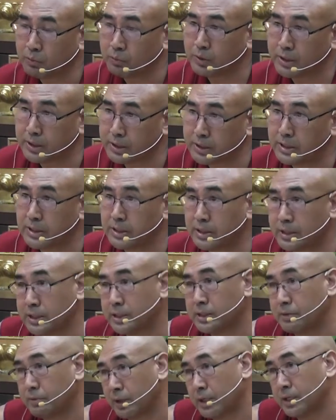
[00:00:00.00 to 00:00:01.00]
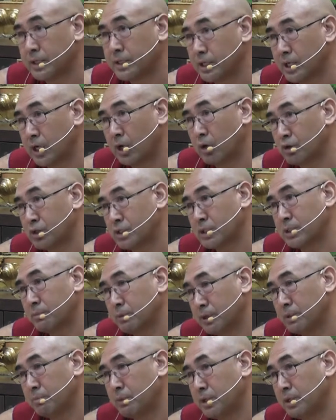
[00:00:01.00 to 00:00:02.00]
We really dividing
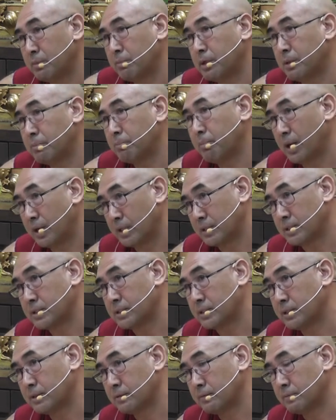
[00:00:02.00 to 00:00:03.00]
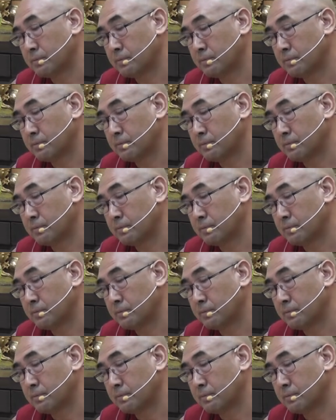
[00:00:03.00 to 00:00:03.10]
ourselves in many, many parts.